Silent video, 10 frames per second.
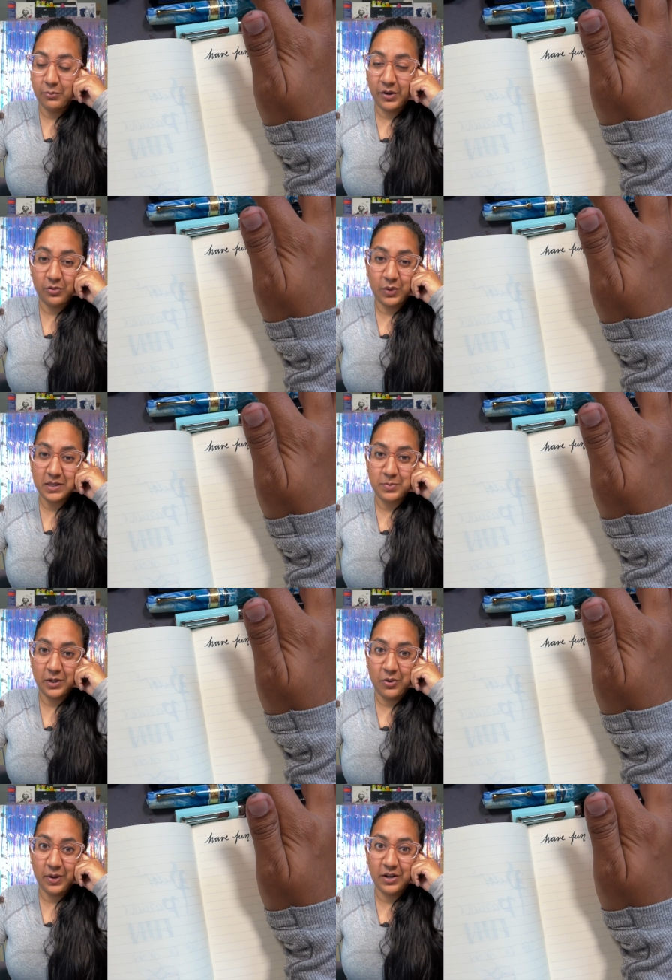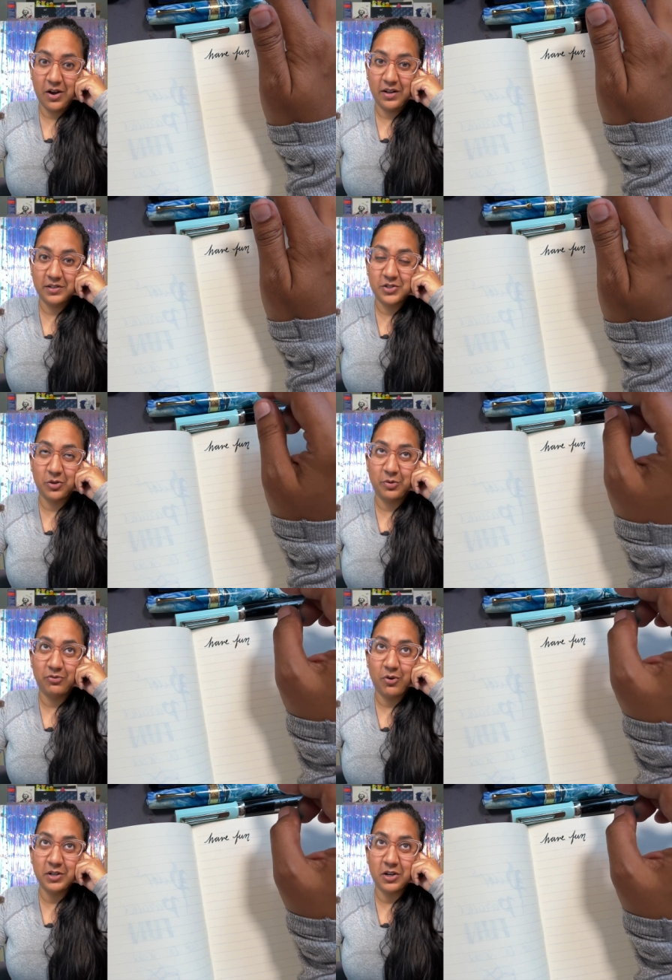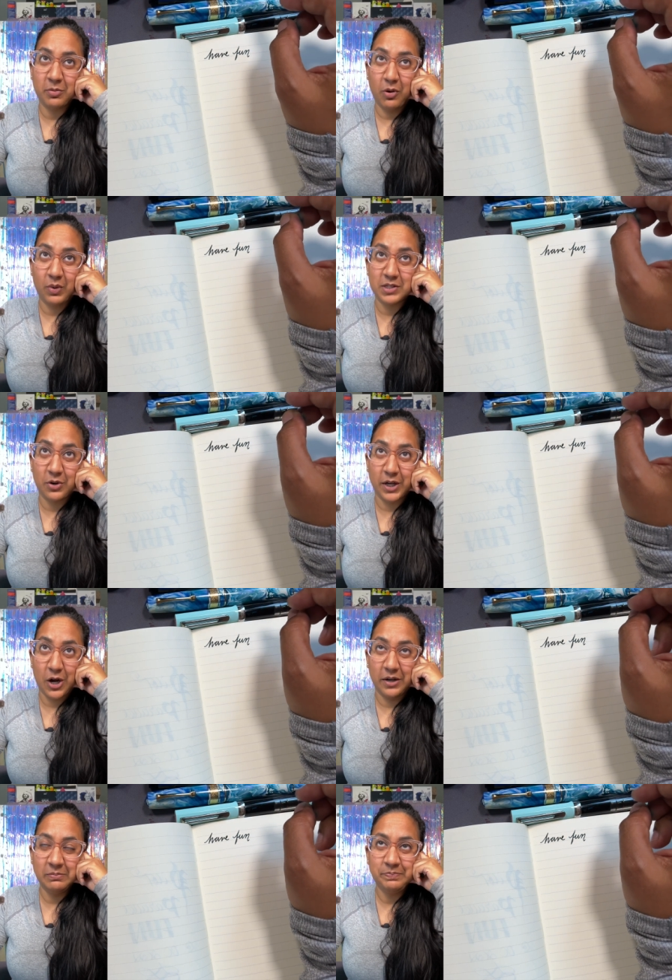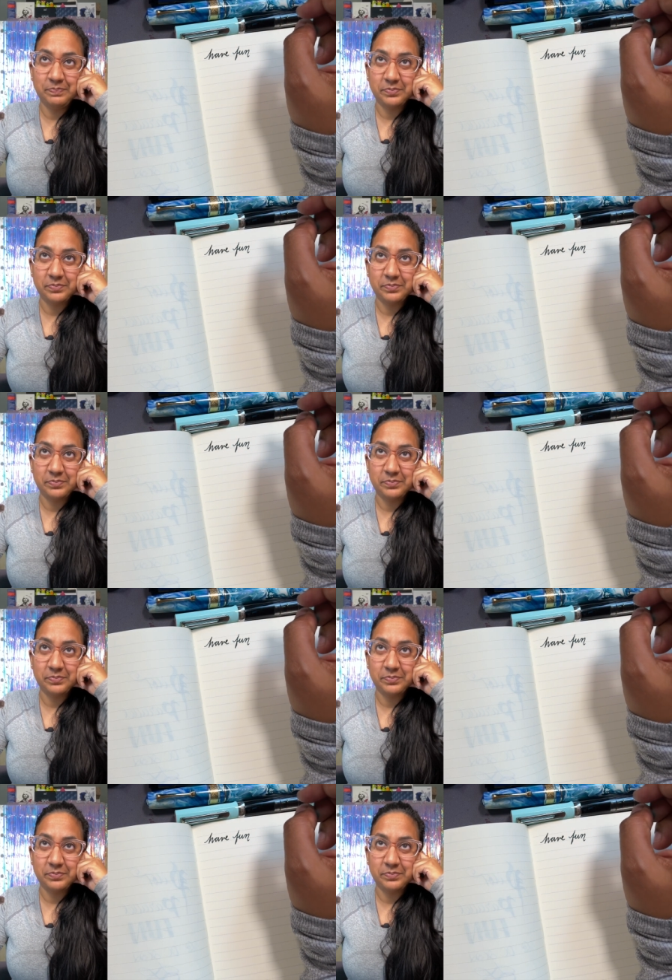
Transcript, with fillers: with what's been going on. So before I talk about what's going on,